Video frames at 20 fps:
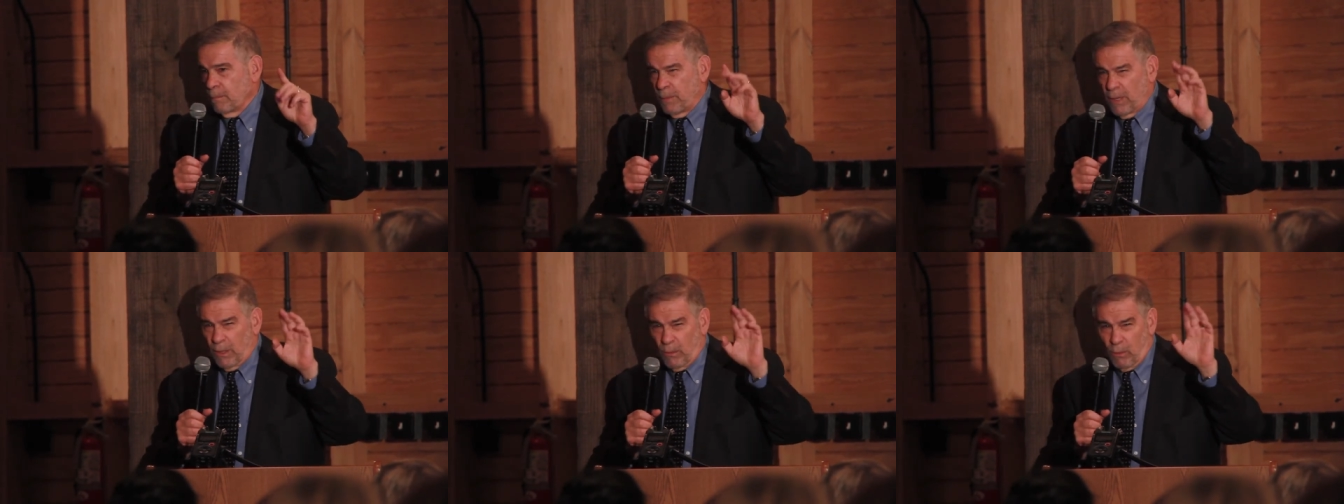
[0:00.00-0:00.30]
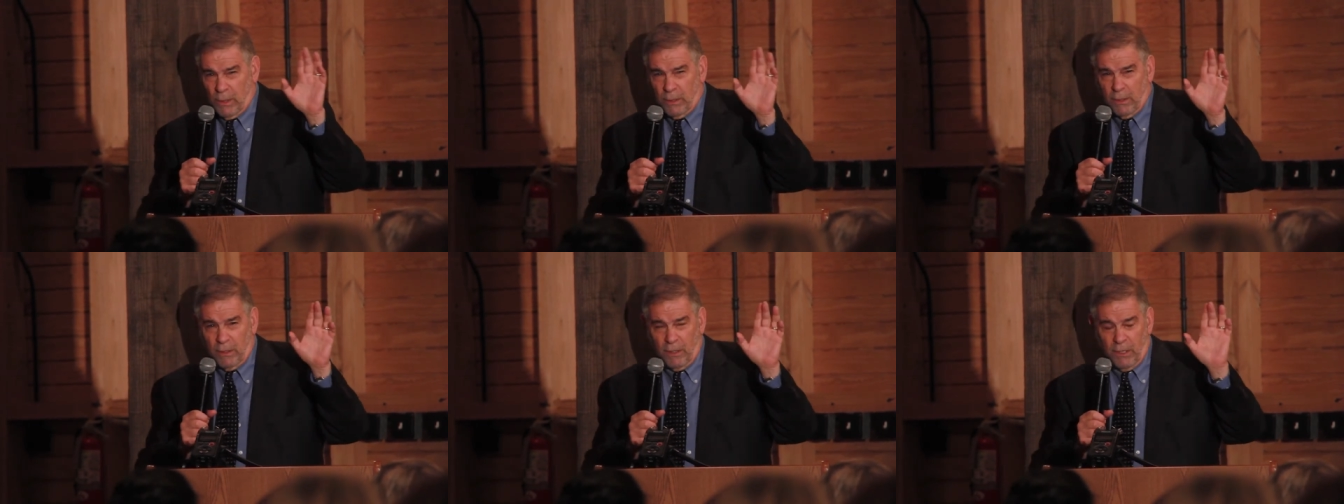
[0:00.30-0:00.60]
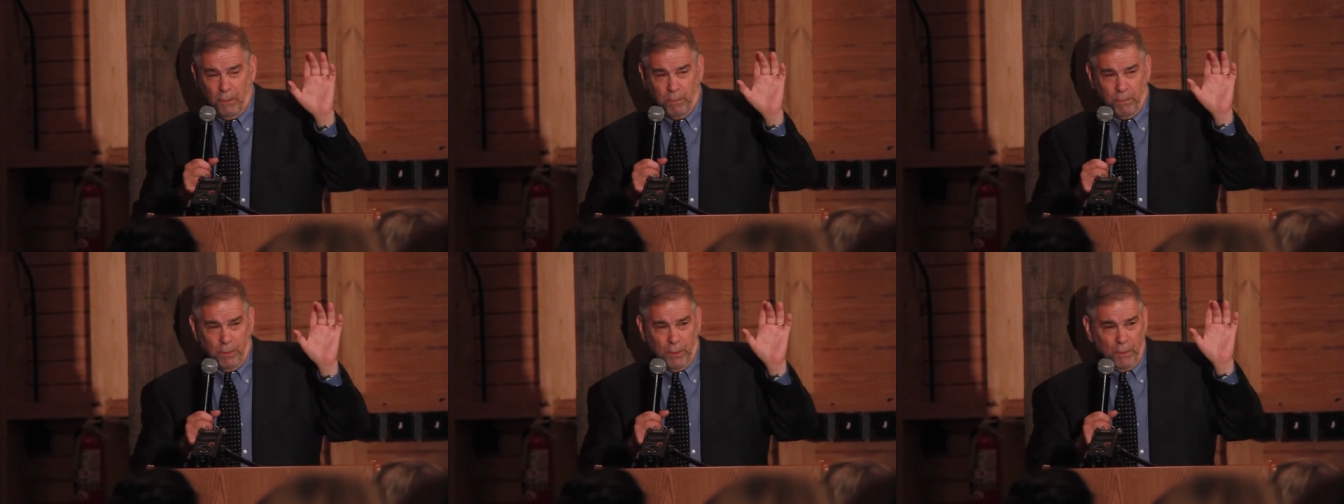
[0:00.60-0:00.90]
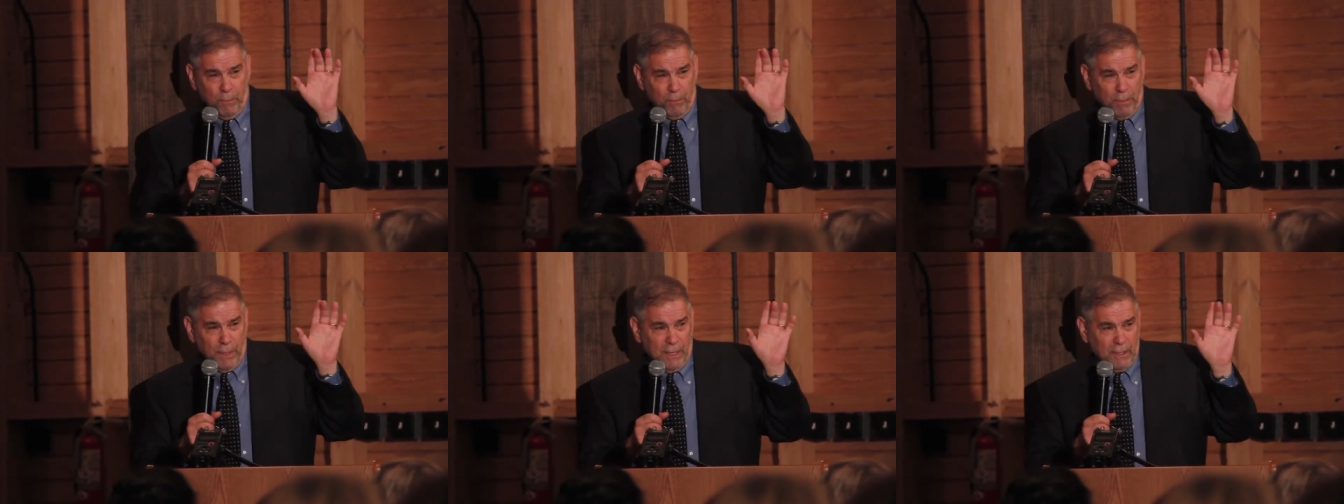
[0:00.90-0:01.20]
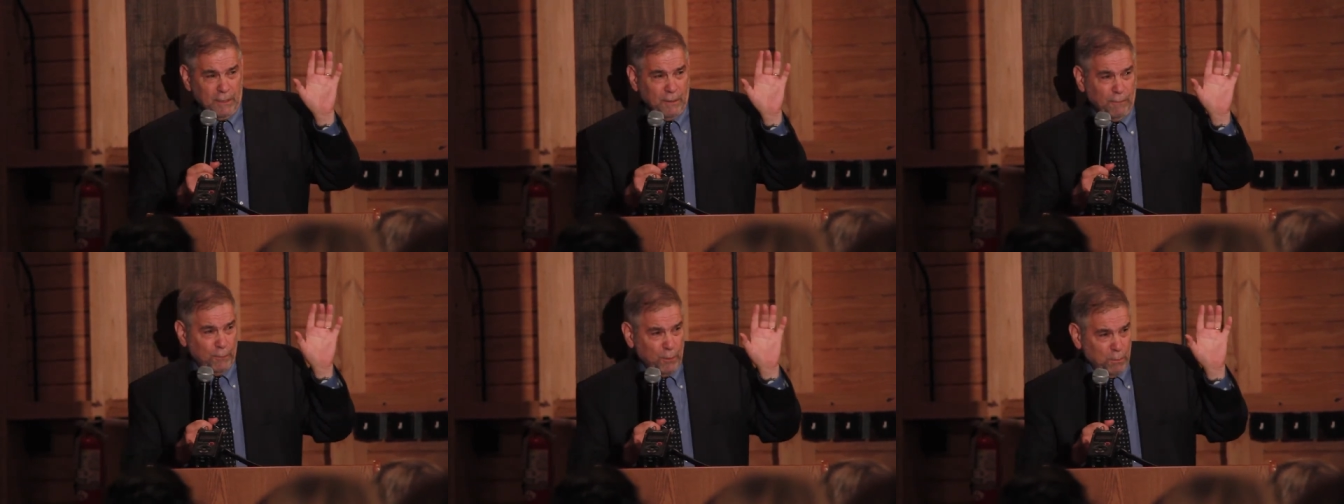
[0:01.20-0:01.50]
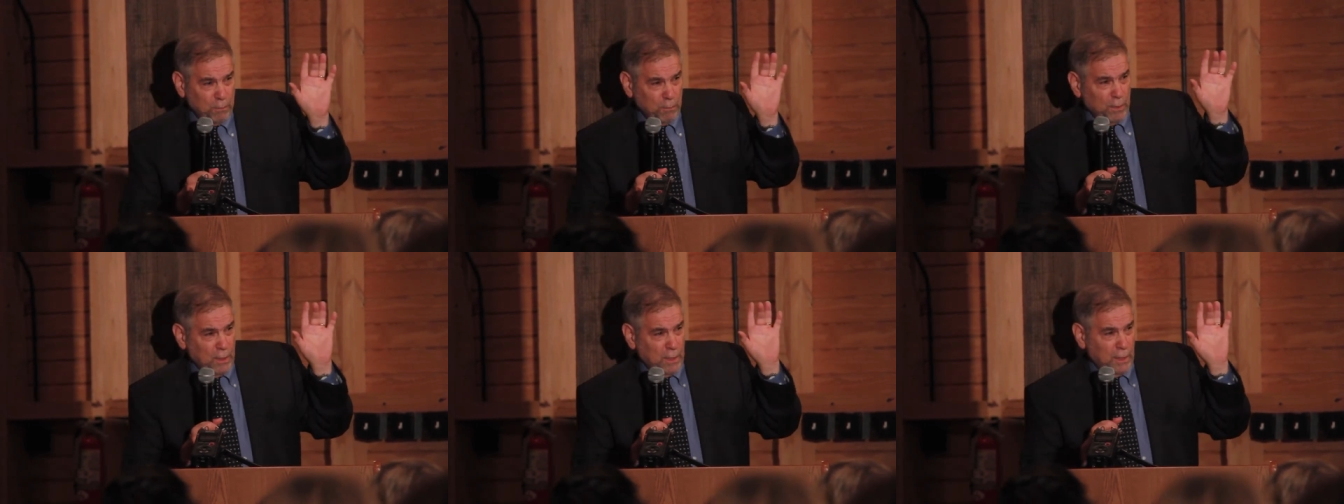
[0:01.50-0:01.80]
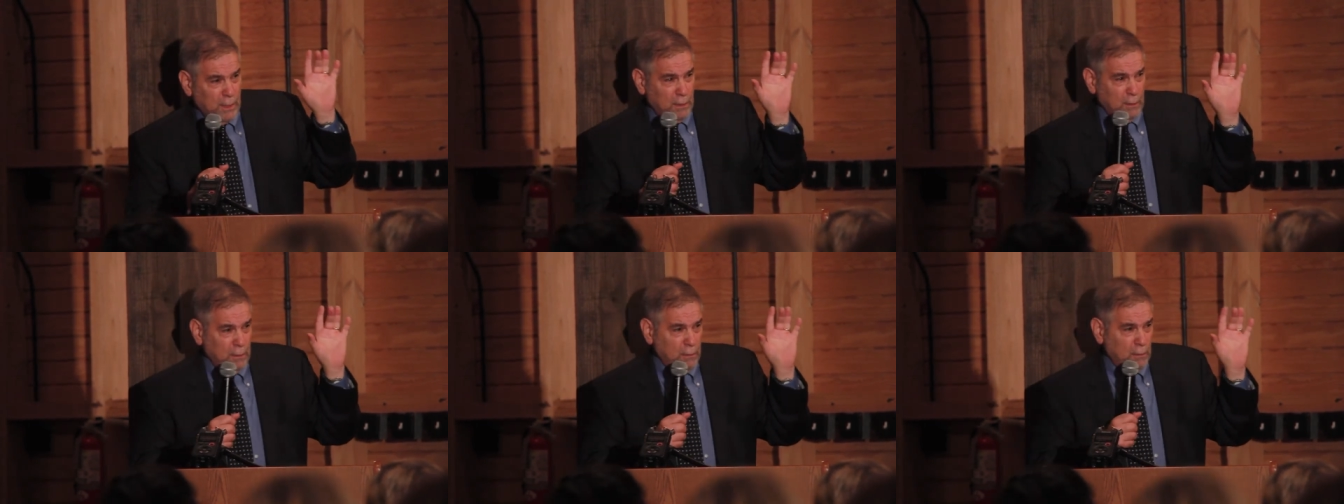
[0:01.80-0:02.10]
By the way, keep in the back of your
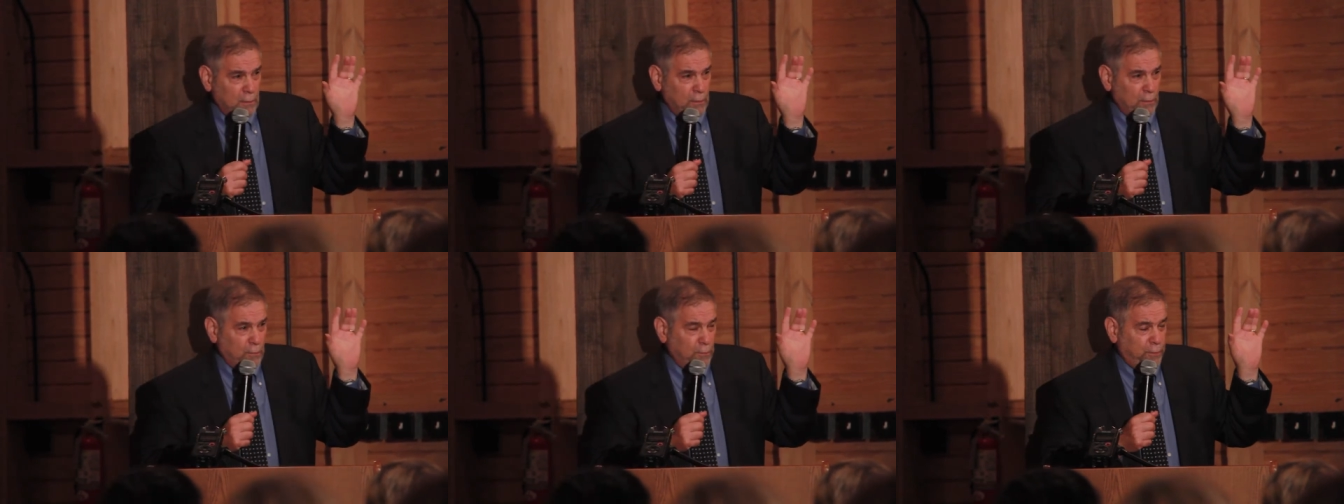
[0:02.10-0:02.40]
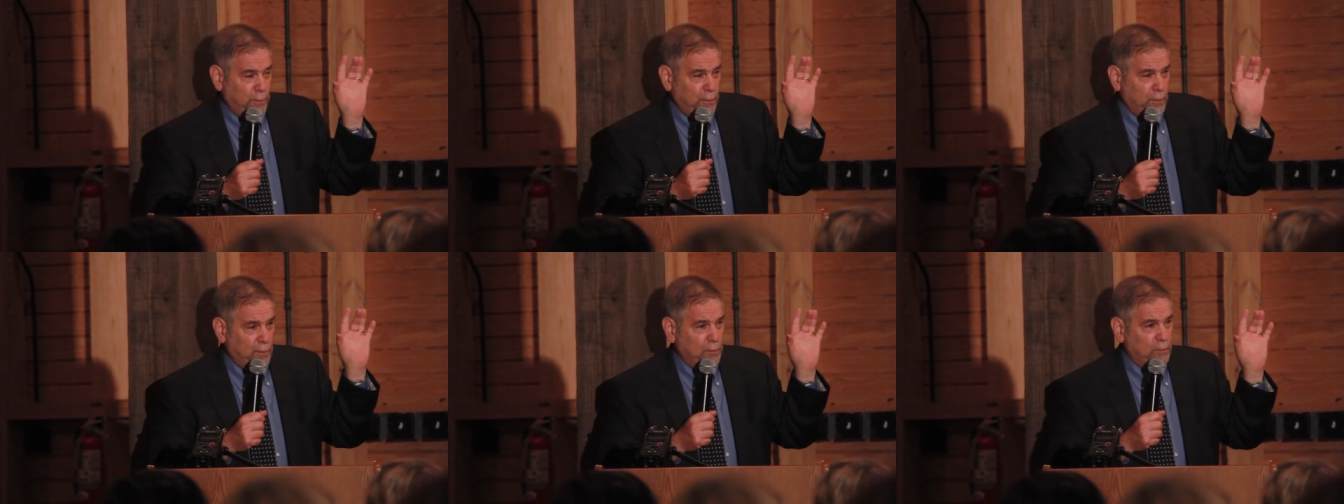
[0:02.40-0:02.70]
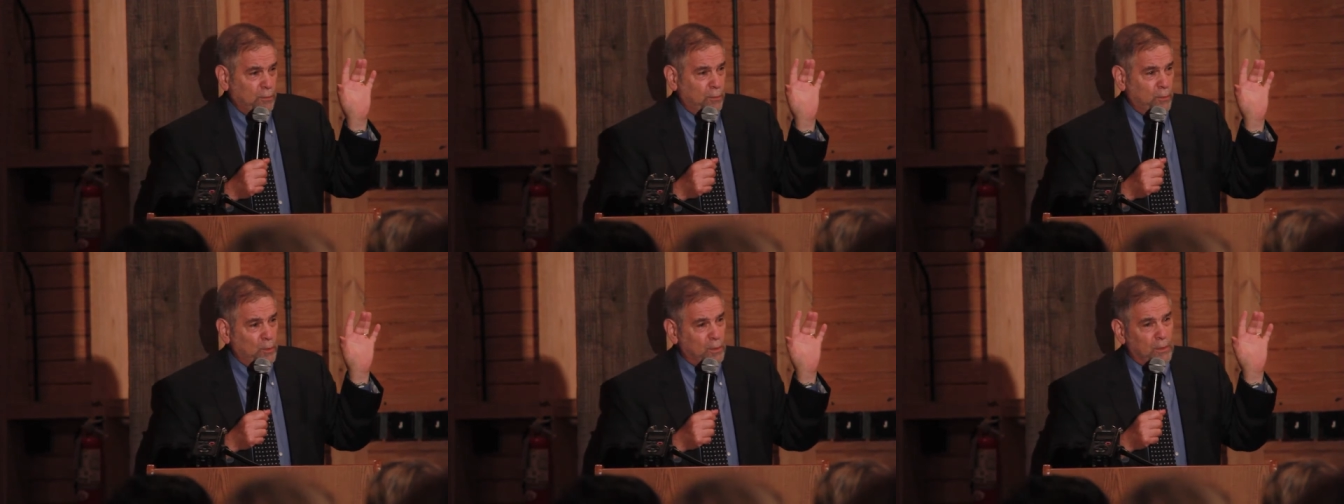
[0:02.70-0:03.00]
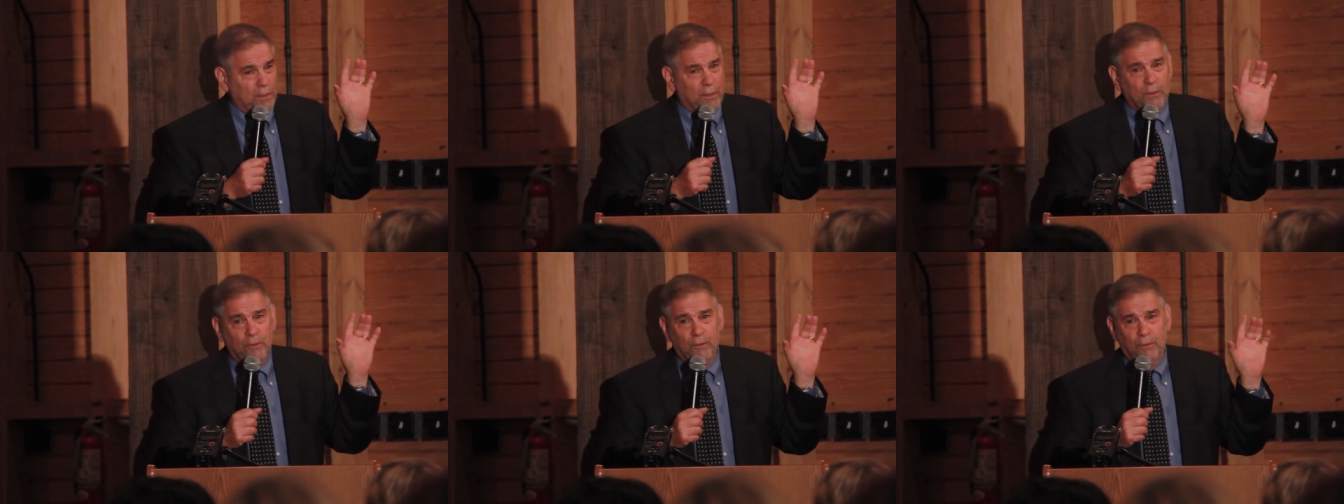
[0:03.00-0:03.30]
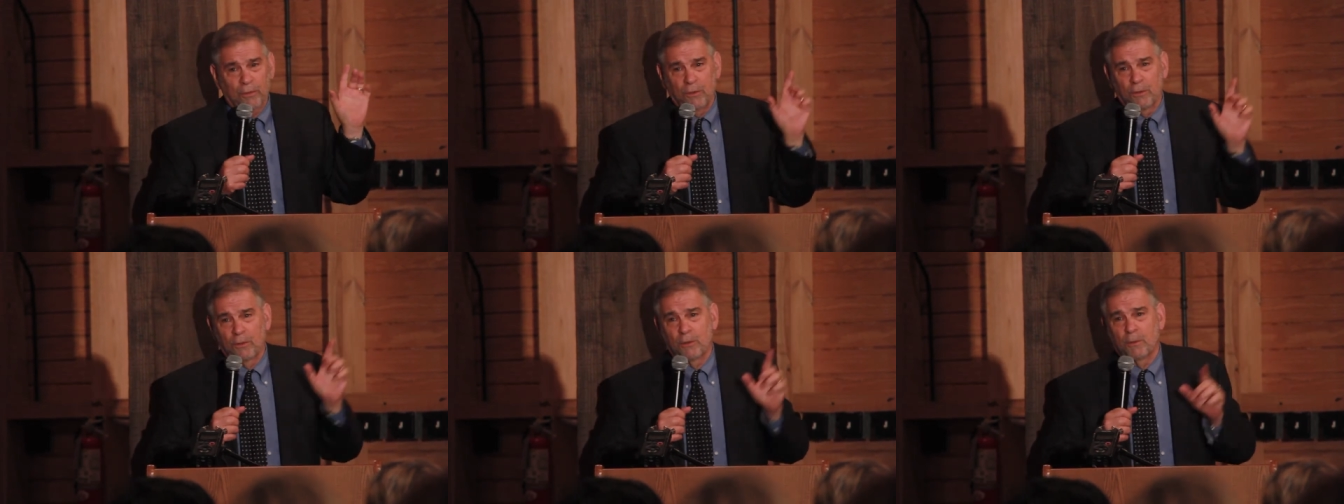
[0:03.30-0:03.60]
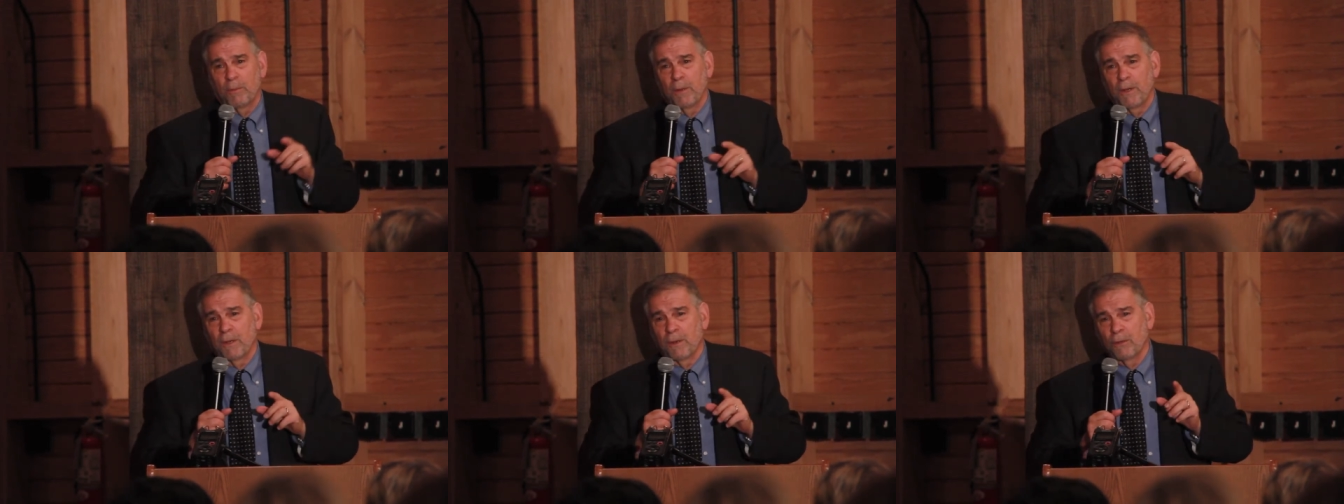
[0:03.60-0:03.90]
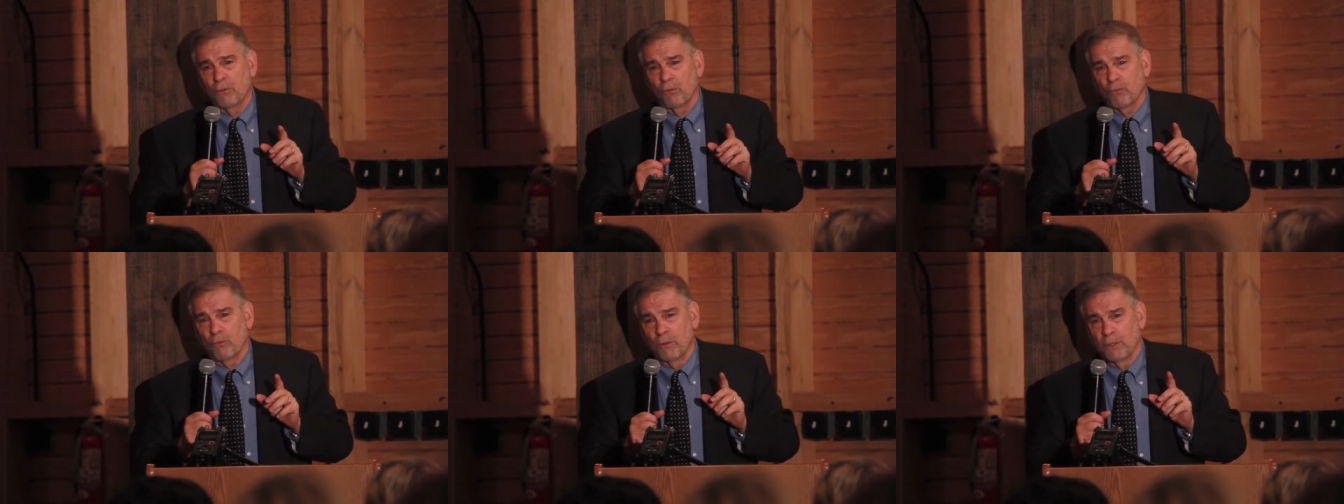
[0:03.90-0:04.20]
mind, for those of you concerned about
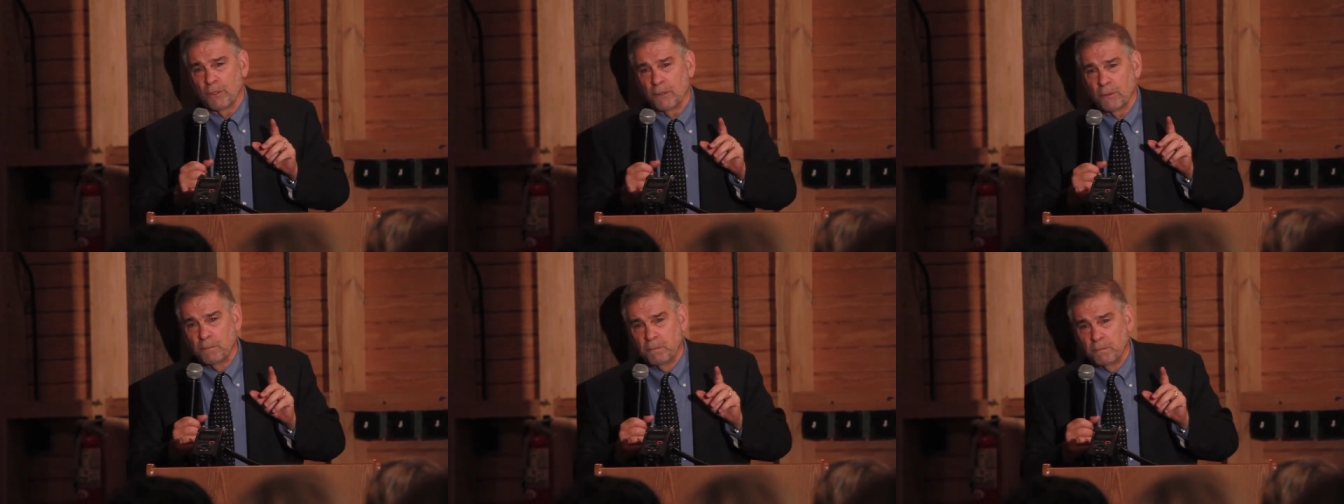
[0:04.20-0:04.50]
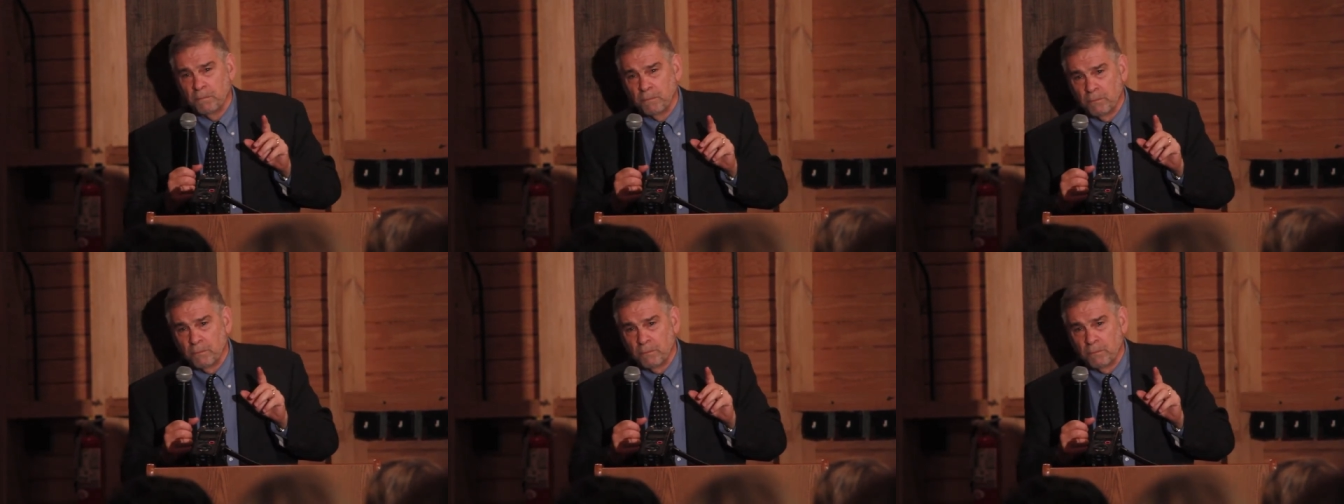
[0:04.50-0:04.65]
Israel,